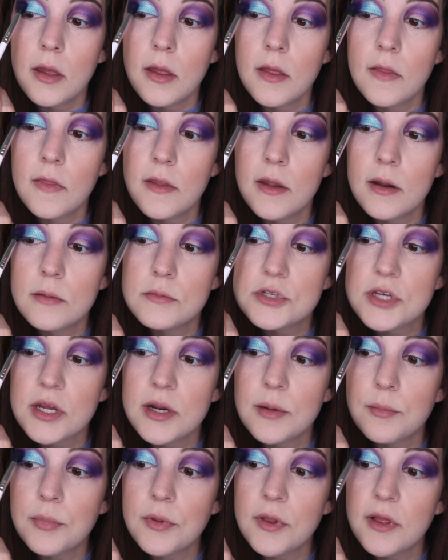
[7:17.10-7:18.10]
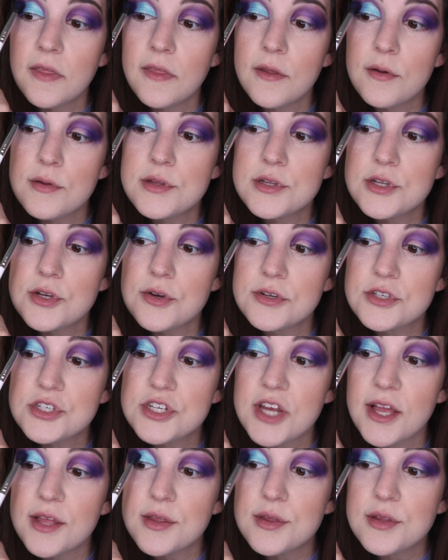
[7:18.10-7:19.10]
And then I'm just going to blend those two
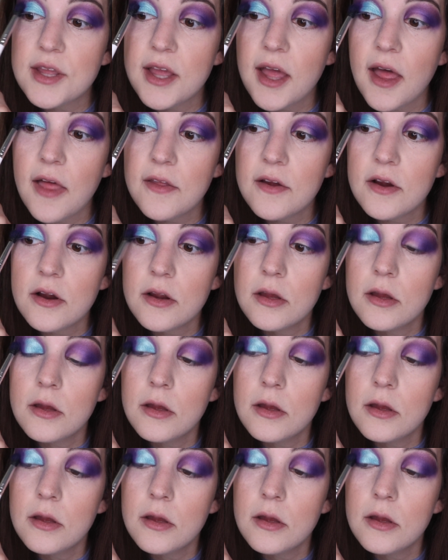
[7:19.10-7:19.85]
shades together.